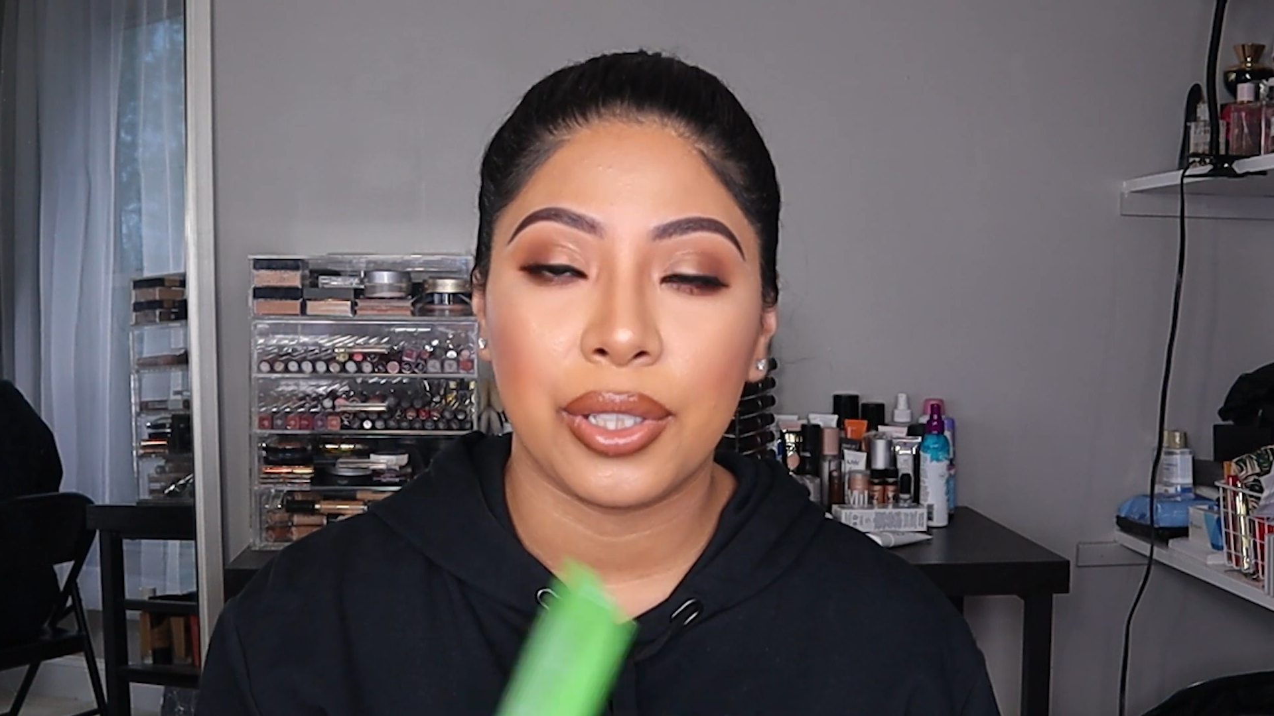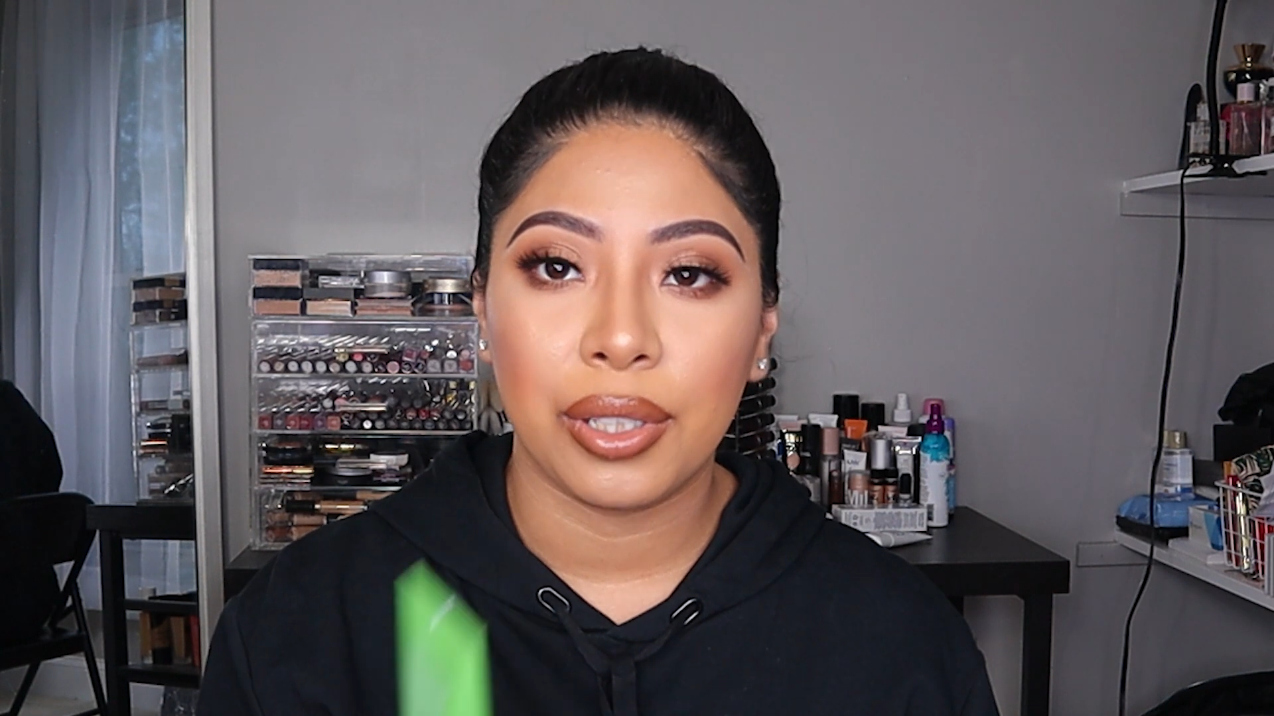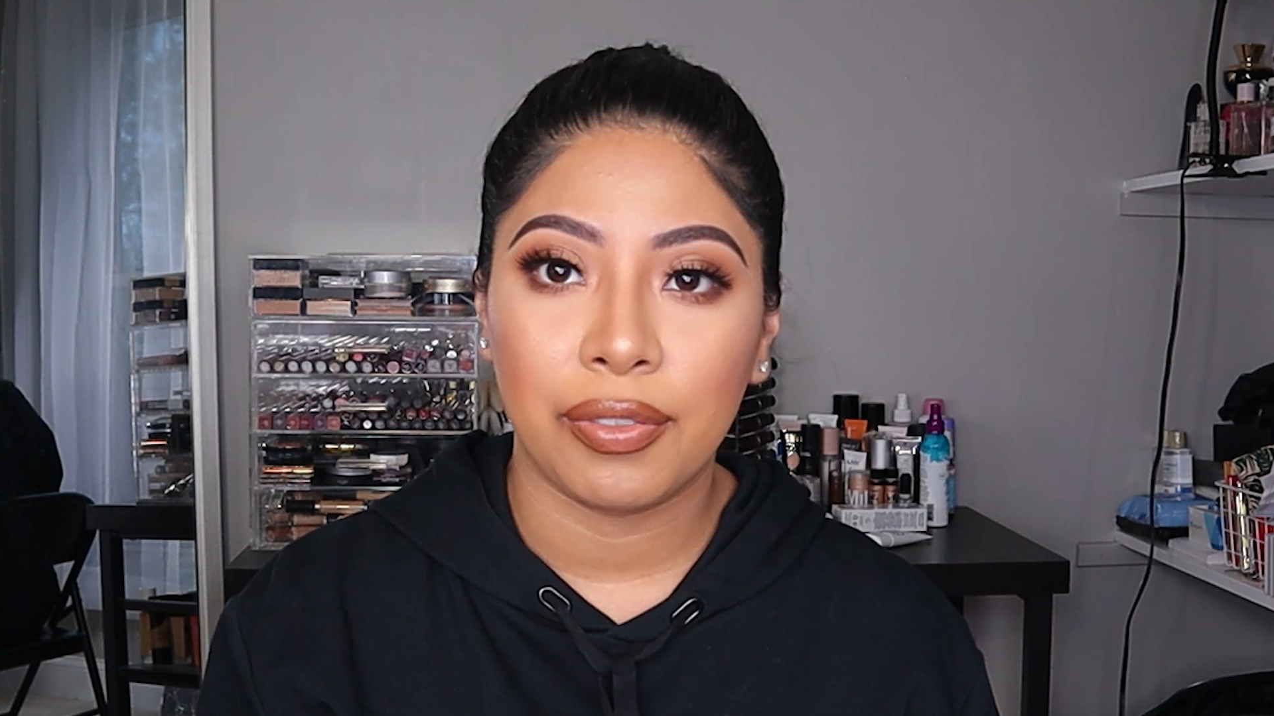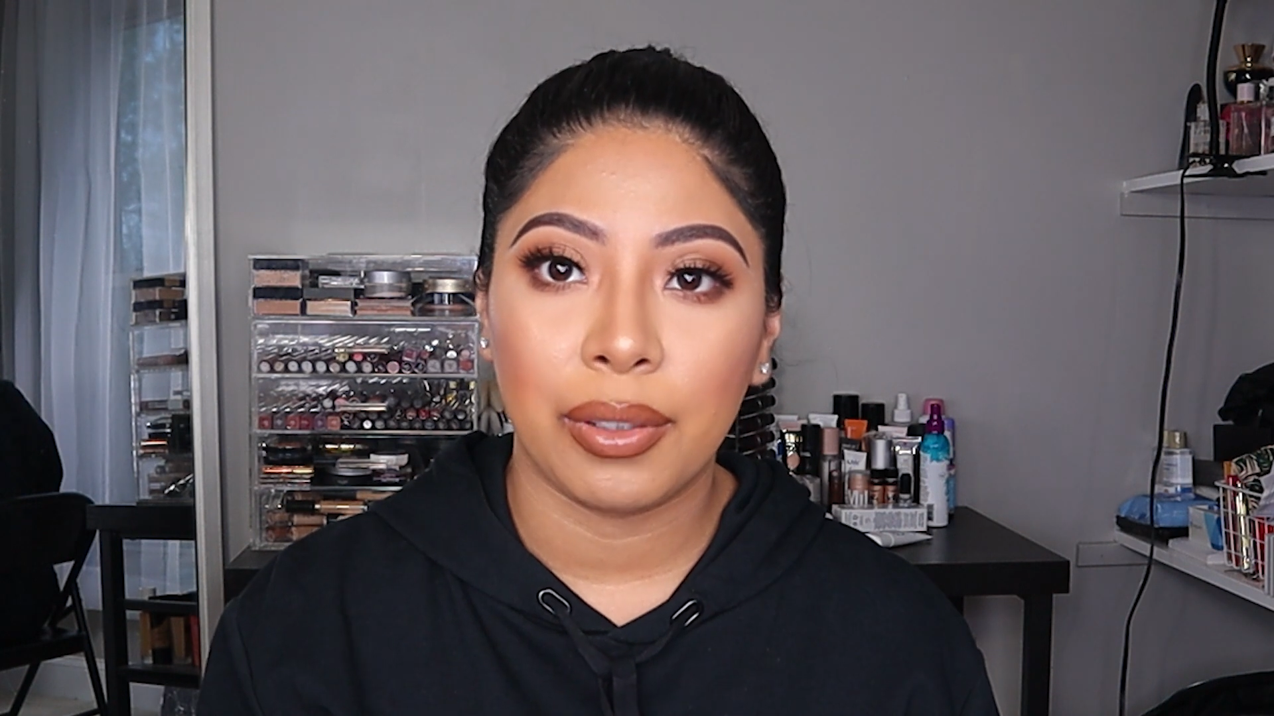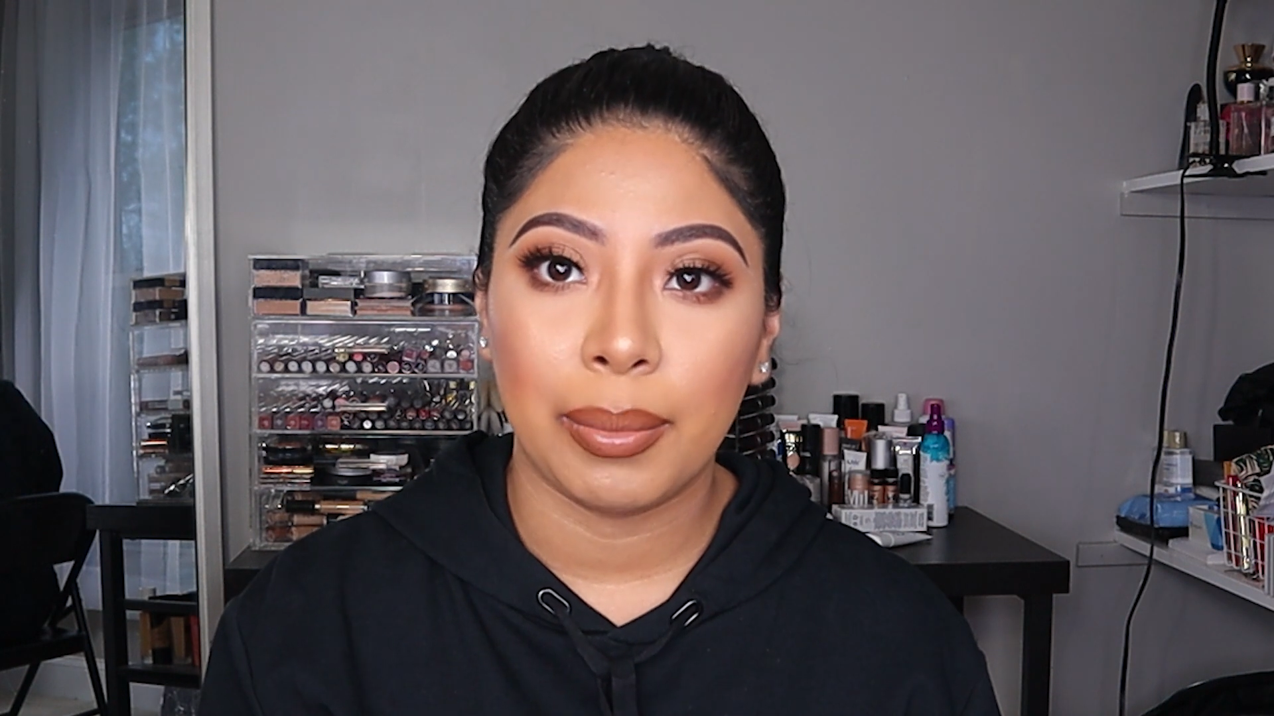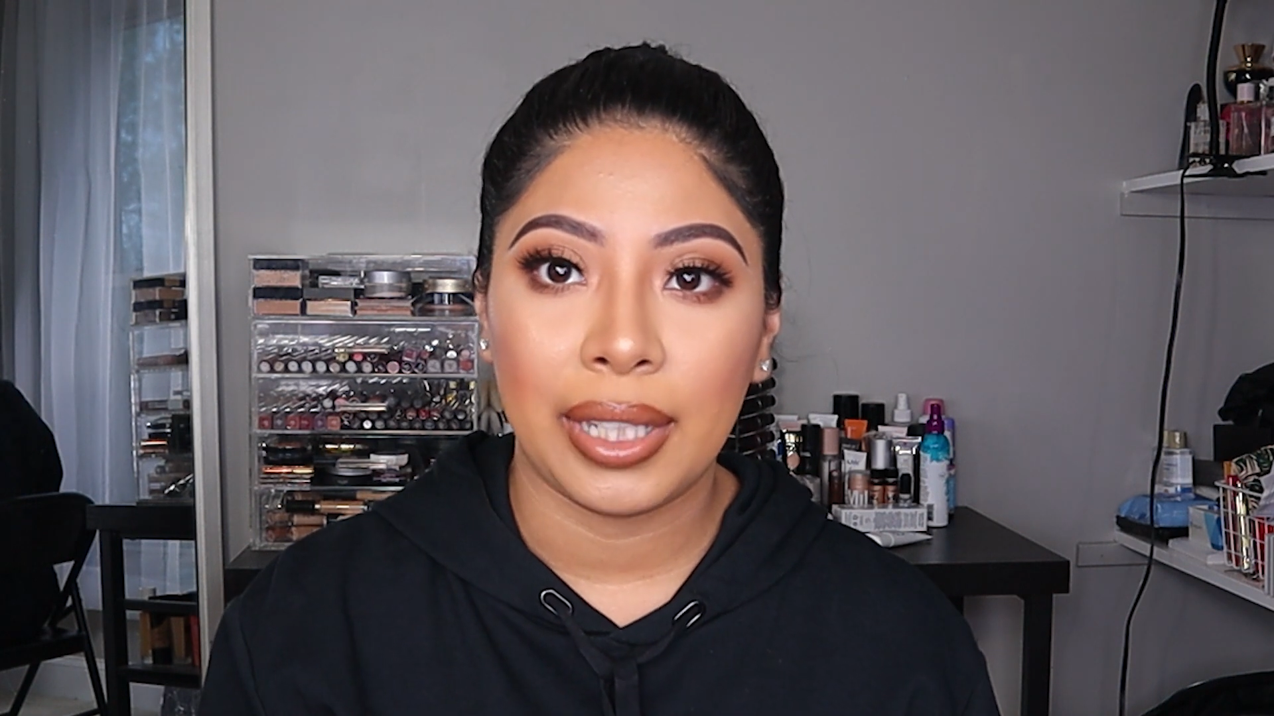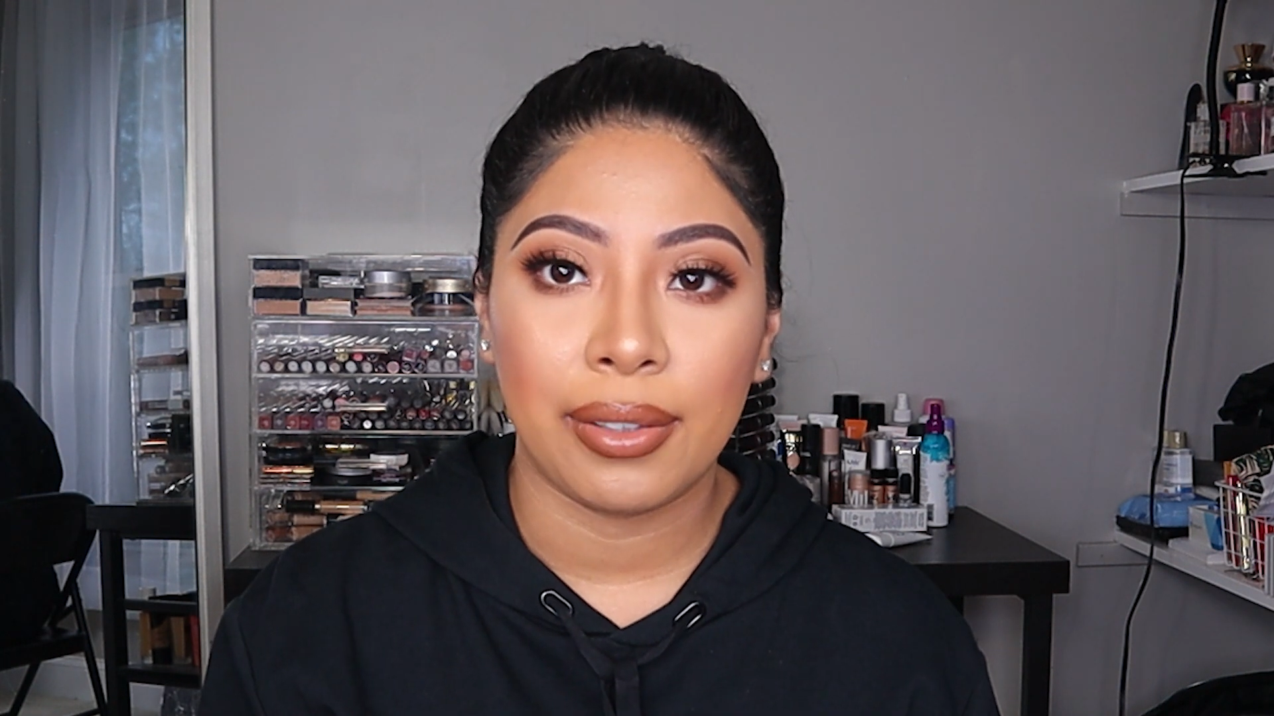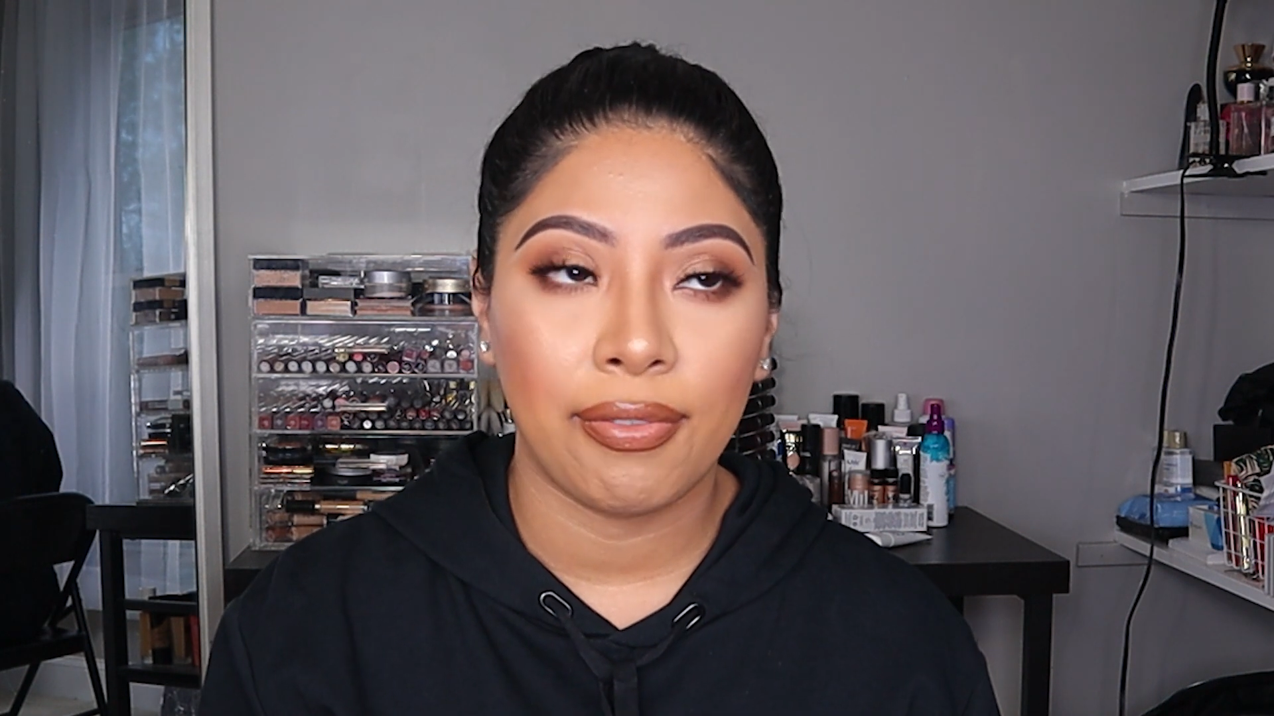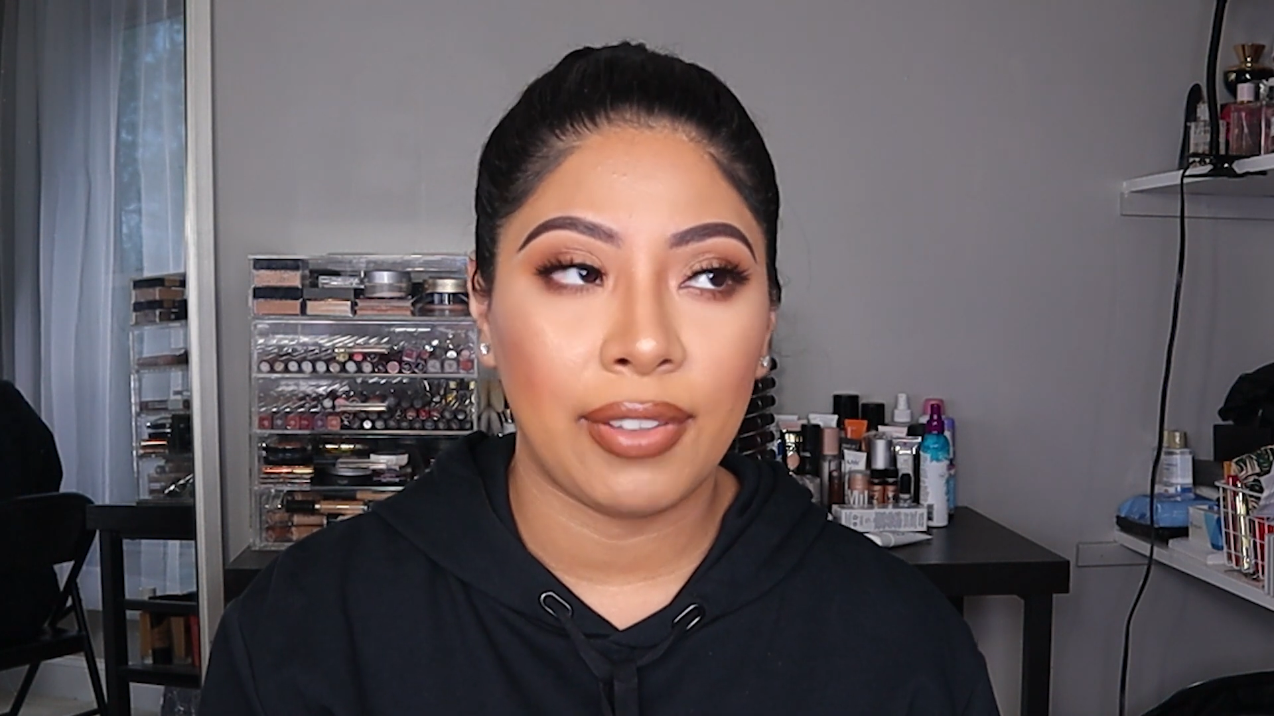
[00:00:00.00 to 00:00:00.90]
good for my